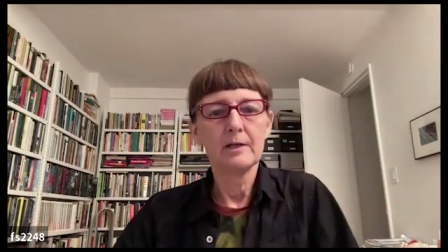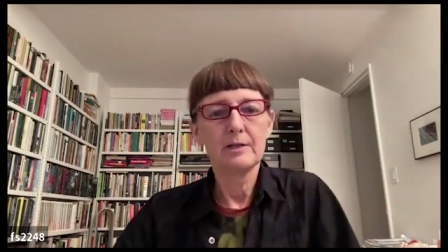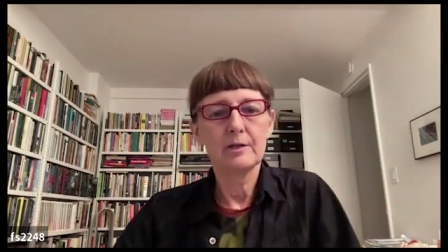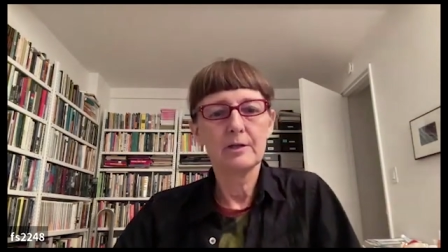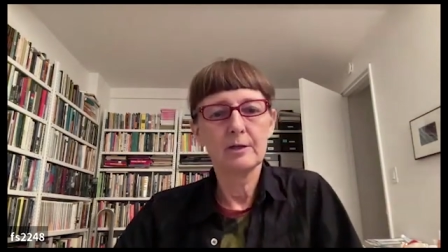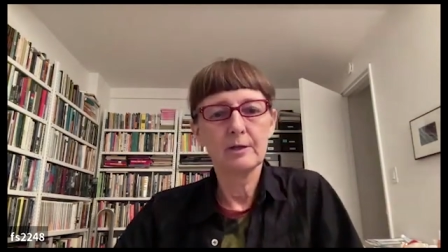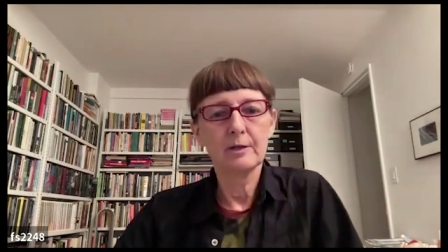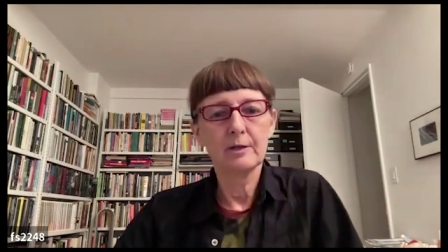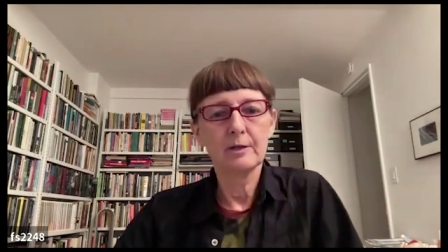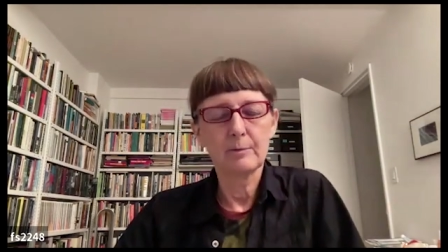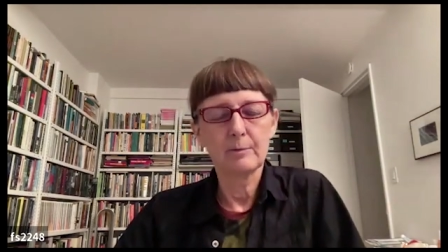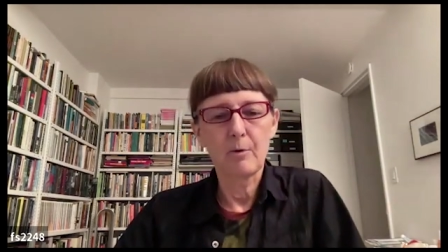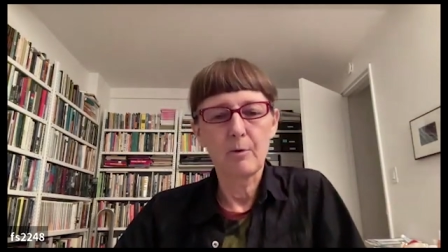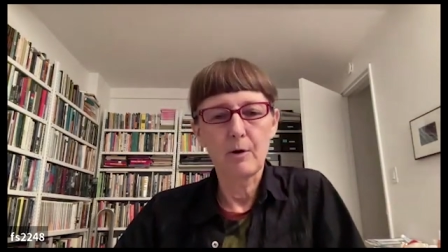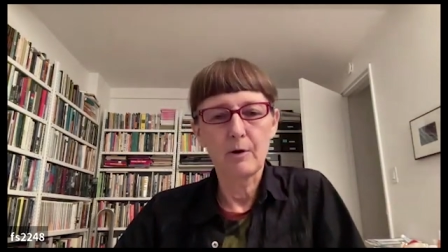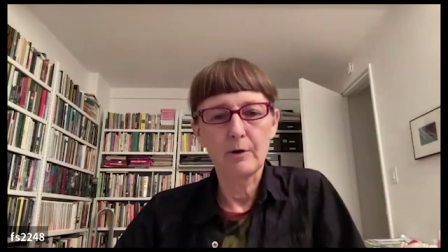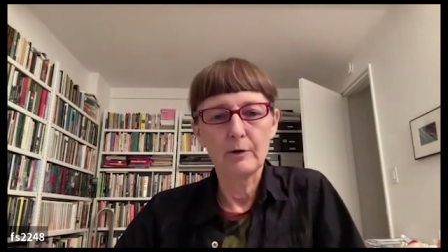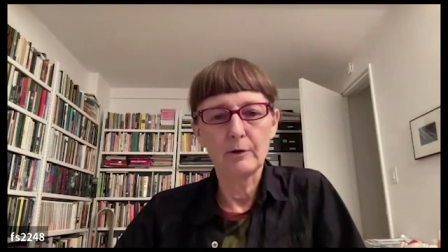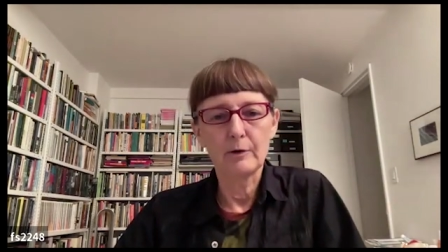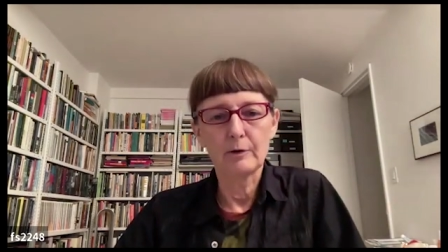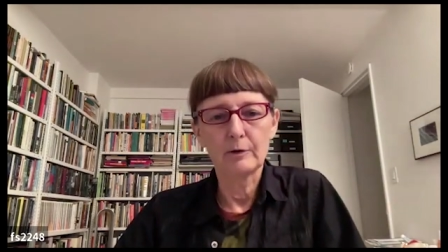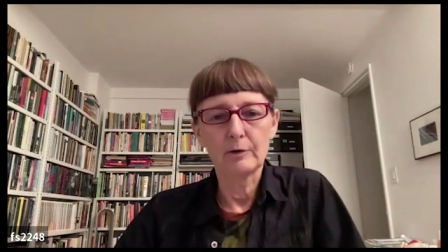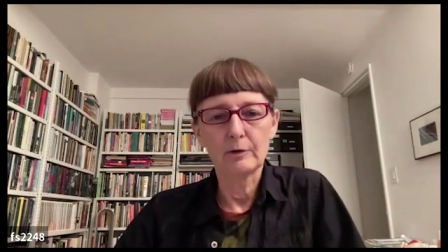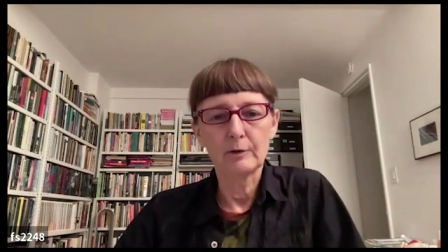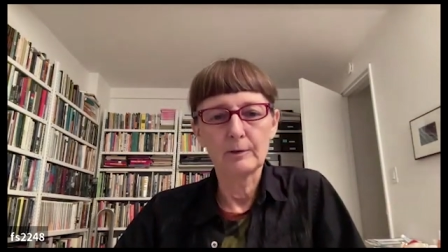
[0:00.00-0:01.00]
to
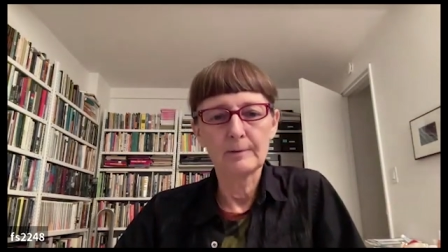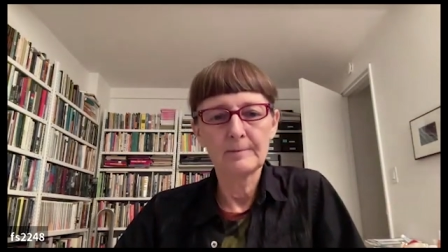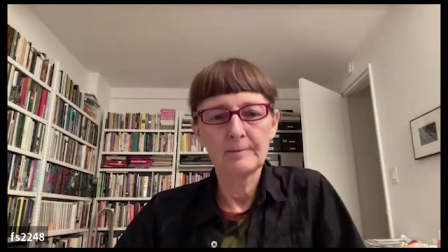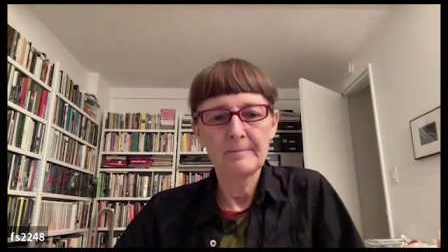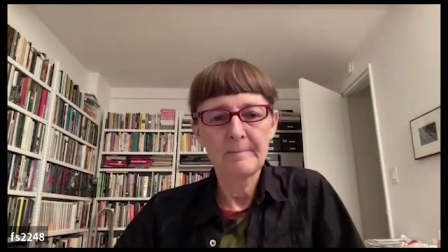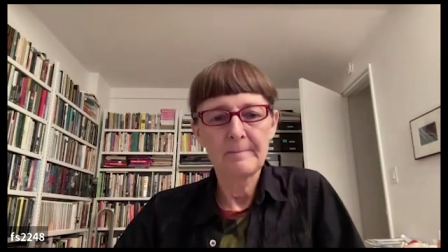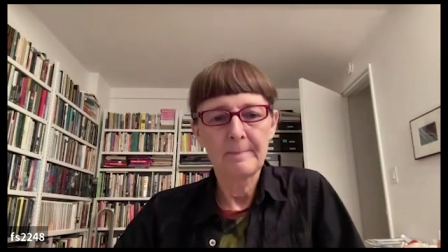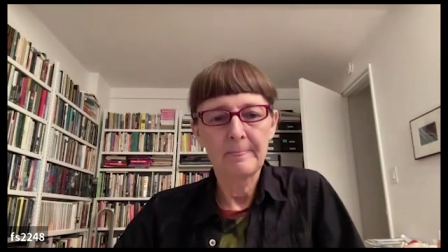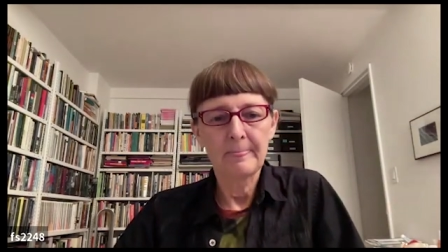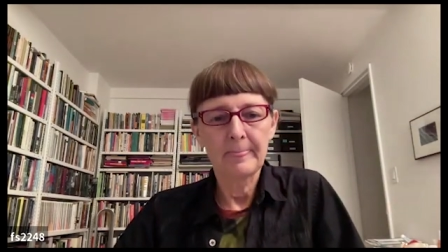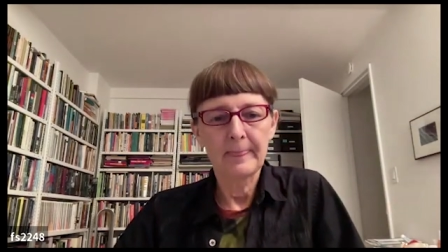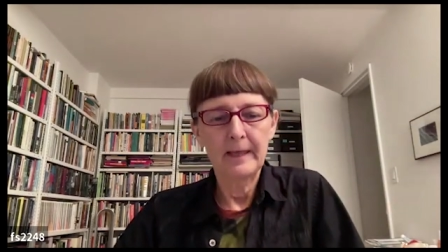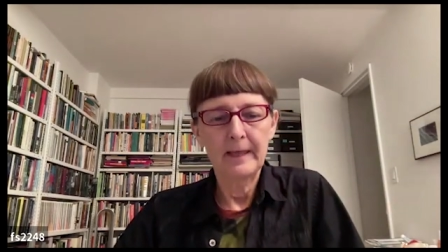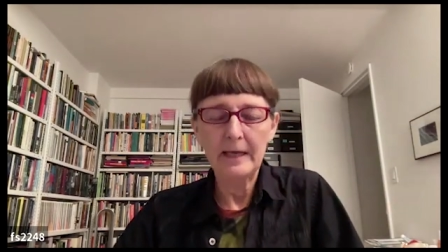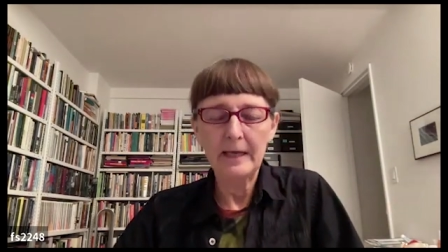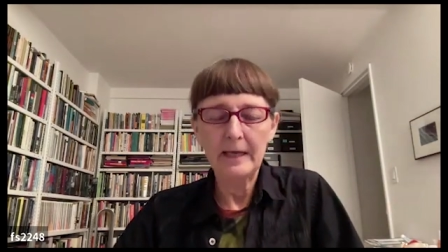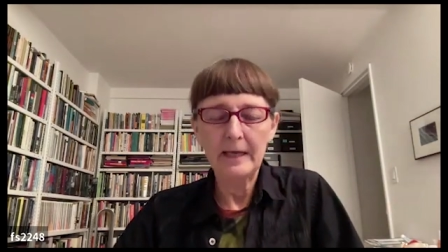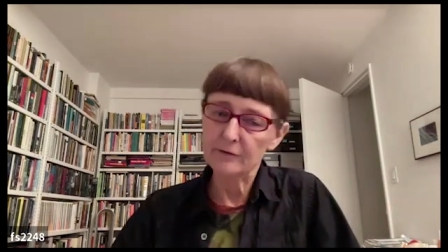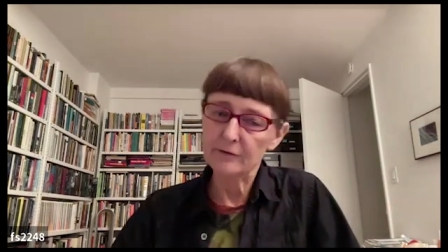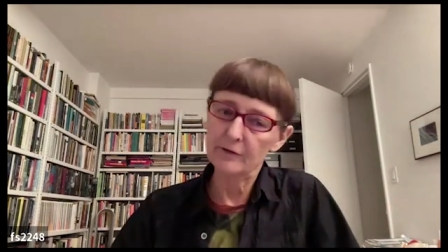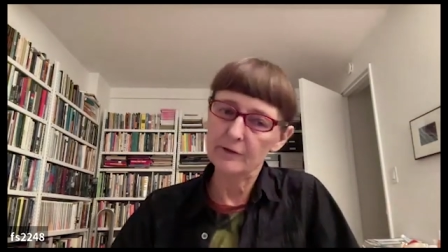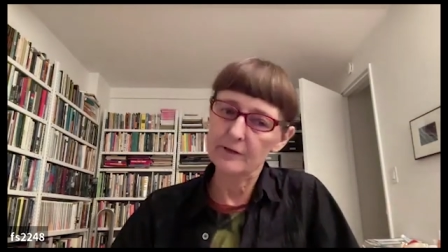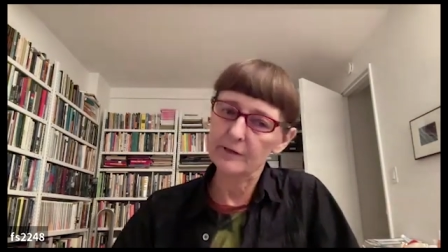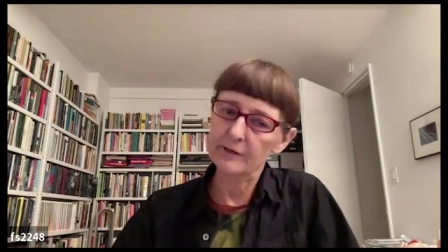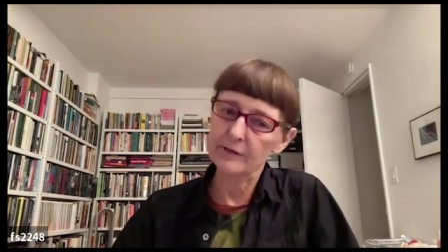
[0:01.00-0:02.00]
what you're
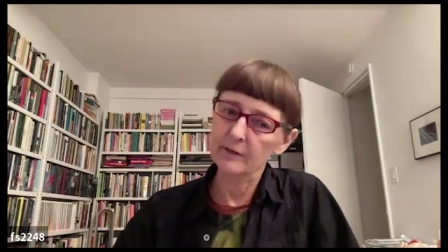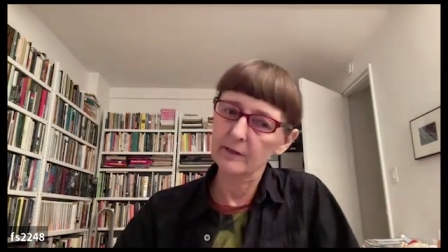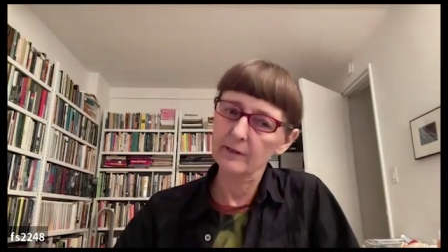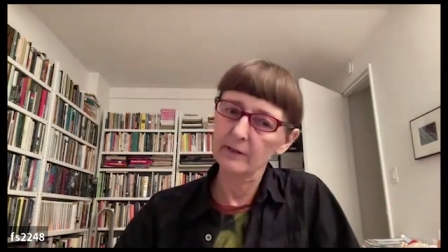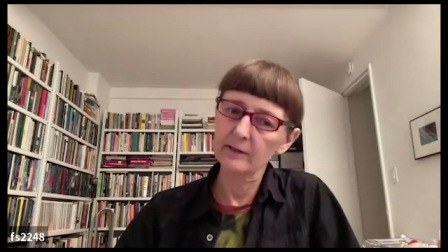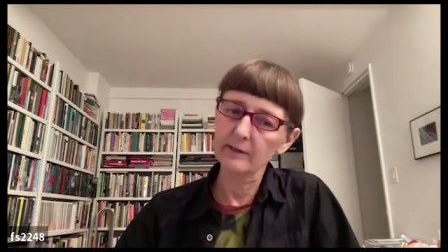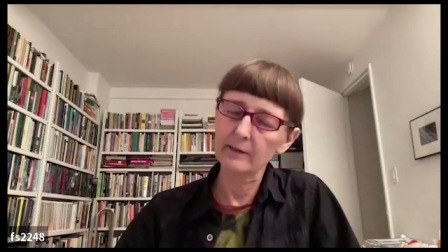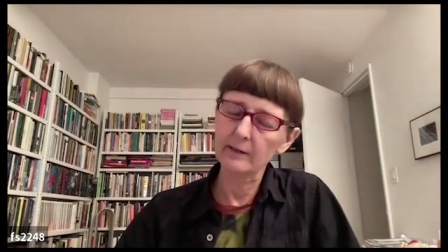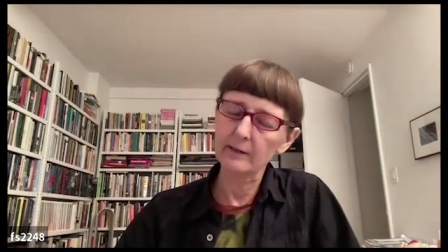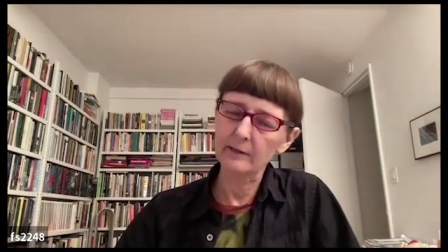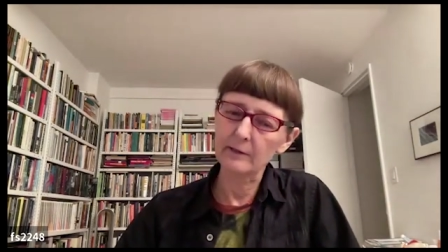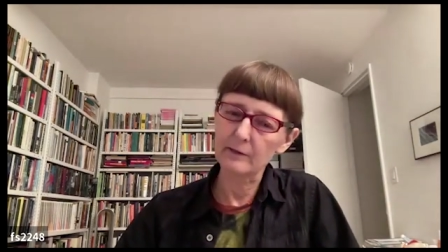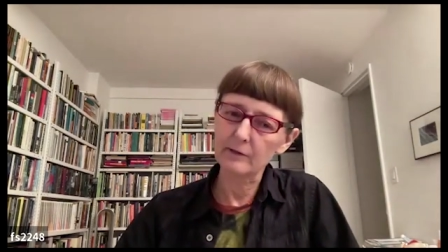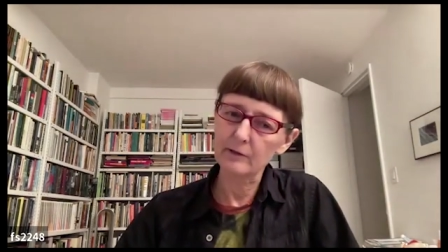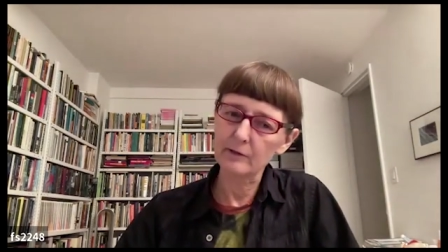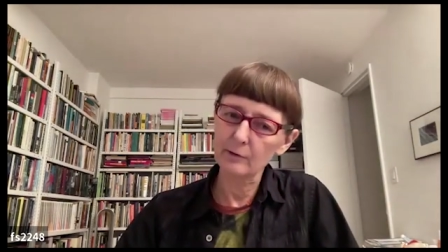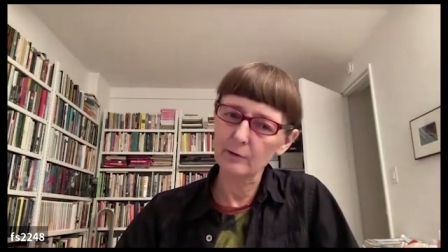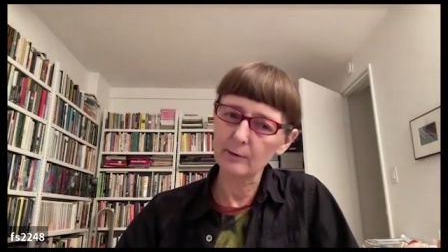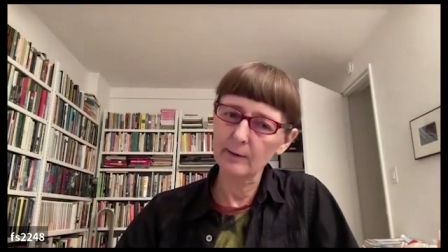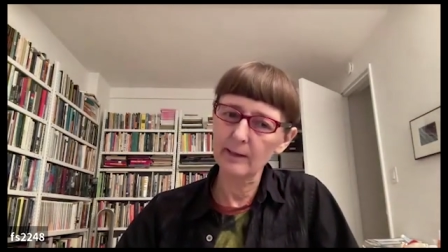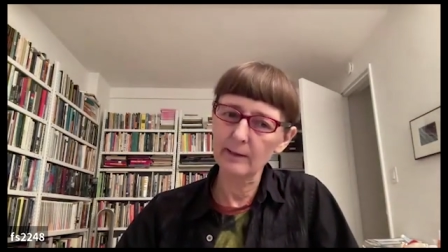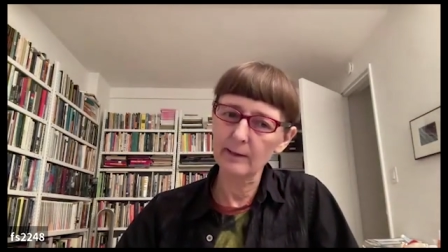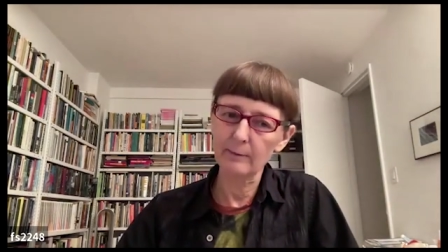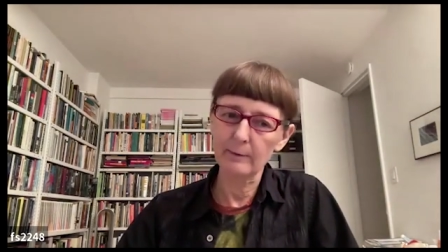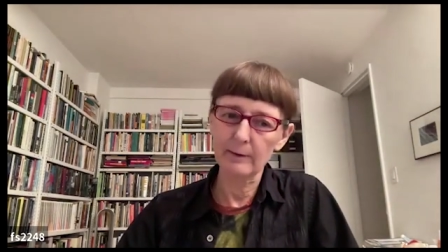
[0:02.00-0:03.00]
interested in
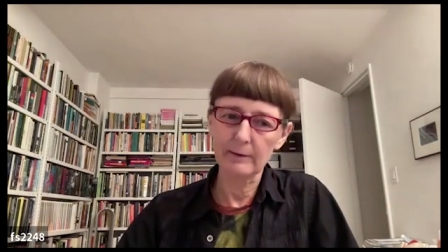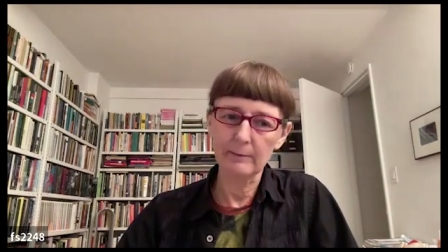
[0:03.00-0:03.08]
doing.